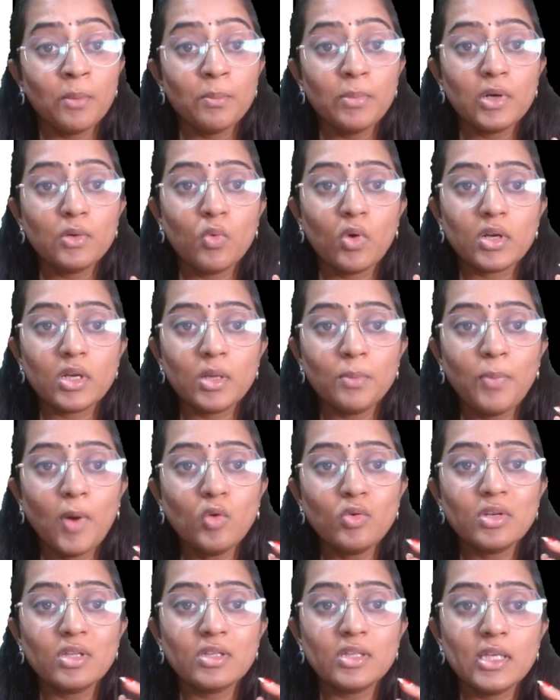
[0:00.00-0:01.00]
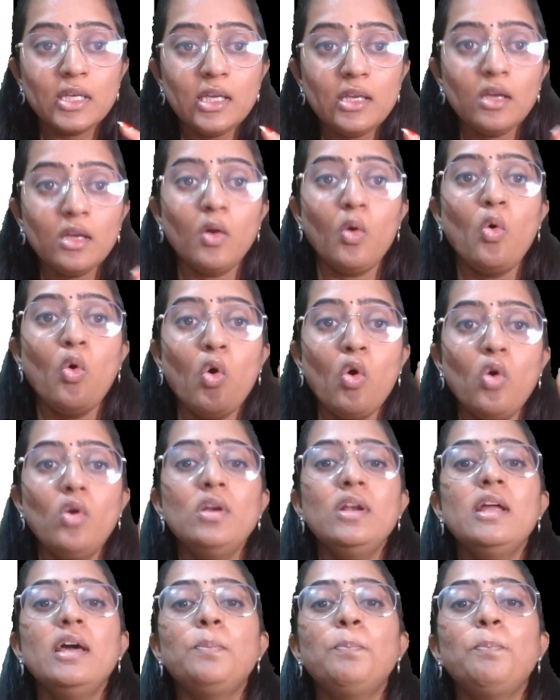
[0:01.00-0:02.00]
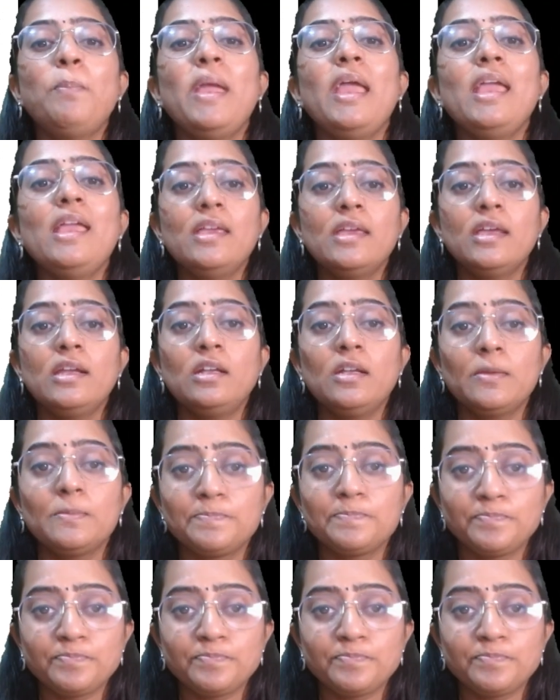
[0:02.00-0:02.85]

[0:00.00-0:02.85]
But what about the owner paying it?